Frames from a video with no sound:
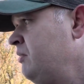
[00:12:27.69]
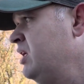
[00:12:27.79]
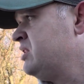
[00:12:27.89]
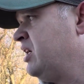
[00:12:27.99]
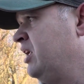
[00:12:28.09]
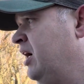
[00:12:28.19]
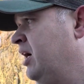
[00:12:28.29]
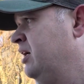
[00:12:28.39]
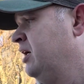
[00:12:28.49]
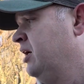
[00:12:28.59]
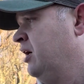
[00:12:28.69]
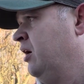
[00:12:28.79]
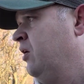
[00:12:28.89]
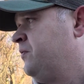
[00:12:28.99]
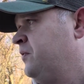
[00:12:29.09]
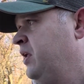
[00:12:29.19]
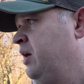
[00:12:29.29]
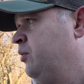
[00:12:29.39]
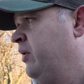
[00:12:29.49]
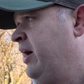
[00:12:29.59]
I said hopefully
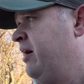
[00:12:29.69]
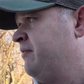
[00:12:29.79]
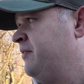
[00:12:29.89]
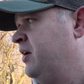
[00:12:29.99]
we'll have